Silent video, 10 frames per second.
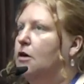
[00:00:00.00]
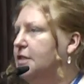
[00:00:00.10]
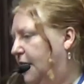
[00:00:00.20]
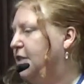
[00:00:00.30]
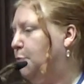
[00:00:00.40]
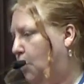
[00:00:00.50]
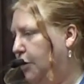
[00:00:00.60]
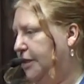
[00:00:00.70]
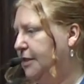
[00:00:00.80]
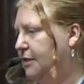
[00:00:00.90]
contact
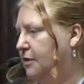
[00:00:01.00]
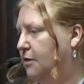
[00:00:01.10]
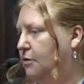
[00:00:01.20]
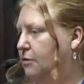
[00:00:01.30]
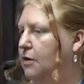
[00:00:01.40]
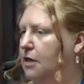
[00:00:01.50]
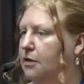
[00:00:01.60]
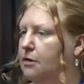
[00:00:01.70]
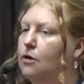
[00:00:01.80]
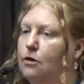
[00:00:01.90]
points who
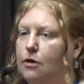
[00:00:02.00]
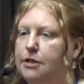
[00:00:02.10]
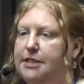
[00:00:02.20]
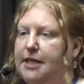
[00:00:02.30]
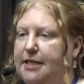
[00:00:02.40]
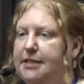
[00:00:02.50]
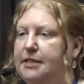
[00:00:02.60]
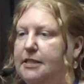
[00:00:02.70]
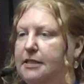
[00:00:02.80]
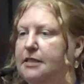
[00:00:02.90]
are
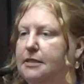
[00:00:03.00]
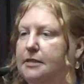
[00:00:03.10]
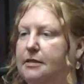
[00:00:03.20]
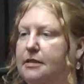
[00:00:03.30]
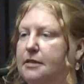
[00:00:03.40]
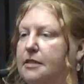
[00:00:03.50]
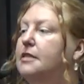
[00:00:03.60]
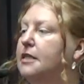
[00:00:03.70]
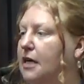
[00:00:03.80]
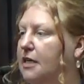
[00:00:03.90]
coordinating it
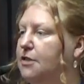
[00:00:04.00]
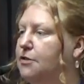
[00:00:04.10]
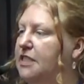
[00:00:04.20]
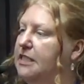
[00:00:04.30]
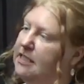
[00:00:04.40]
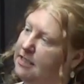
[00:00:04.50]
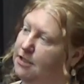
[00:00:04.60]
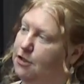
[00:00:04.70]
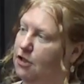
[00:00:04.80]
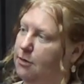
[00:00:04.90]
in the countries. Here
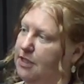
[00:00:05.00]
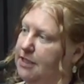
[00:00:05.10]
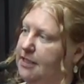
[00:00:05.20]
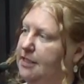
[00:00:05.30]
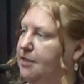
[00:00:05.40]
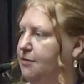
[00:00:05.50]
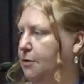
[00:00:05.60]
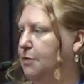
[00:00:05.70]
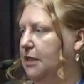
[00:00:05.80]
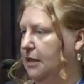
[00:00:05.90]
in Germany, it's
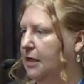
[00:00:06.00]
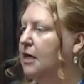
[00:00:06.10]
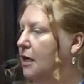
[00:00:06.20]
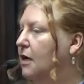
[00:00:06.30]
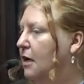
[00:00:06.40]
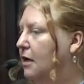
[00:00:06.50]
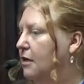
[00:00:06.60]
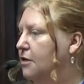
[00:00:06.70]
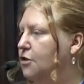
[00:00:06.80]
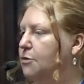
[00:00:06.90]
from the
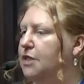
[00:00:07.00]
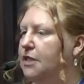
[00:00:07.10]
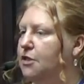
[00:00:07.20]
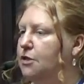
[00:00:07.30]
German